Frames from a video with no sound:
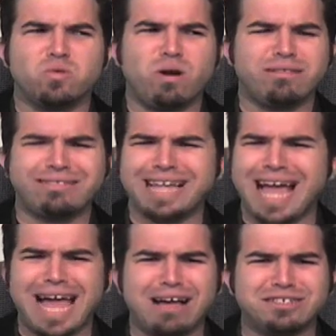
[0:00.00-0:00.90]
What the
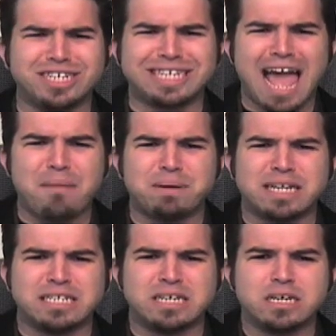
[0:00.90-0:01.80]
hell just
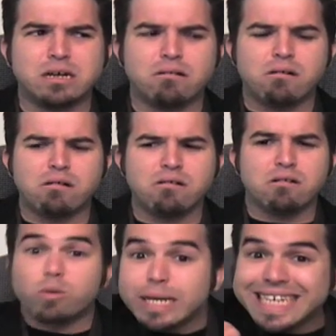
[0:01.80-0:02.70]
happened?
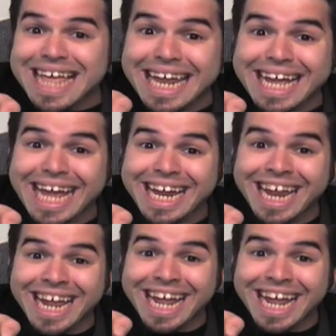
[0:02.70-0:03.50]
Can we see that again?